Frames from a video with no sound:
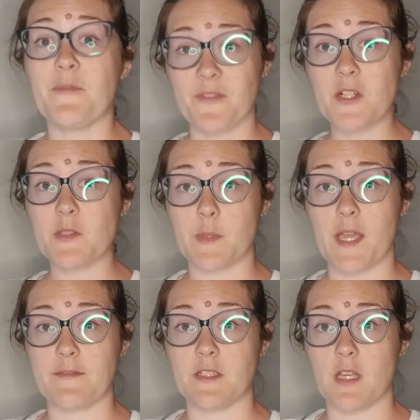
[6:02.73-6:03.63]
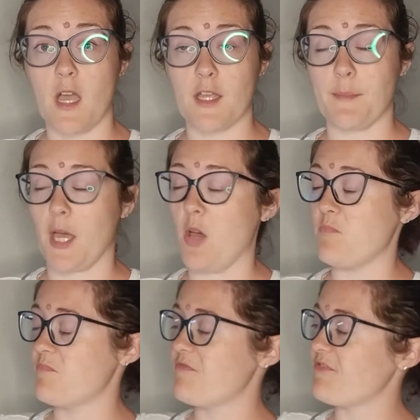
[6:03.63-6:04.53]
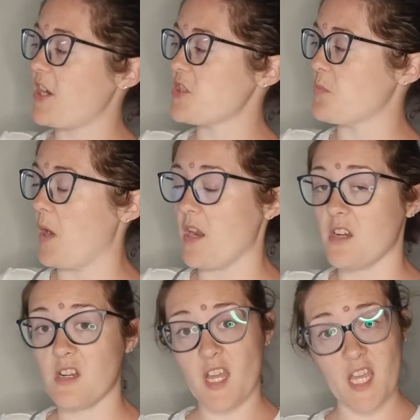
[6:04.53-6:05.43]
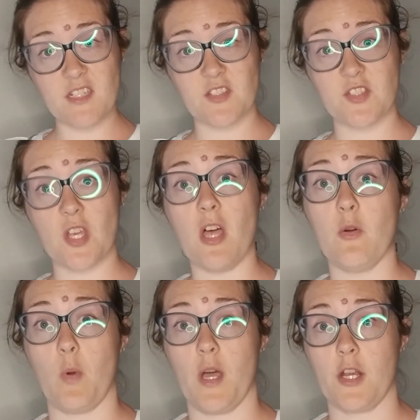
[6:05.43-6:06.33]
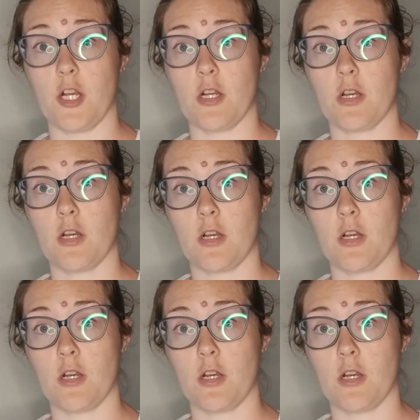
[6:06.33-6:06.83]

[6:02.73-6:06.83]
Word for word: But first we have to talk about freshwater and saltwater.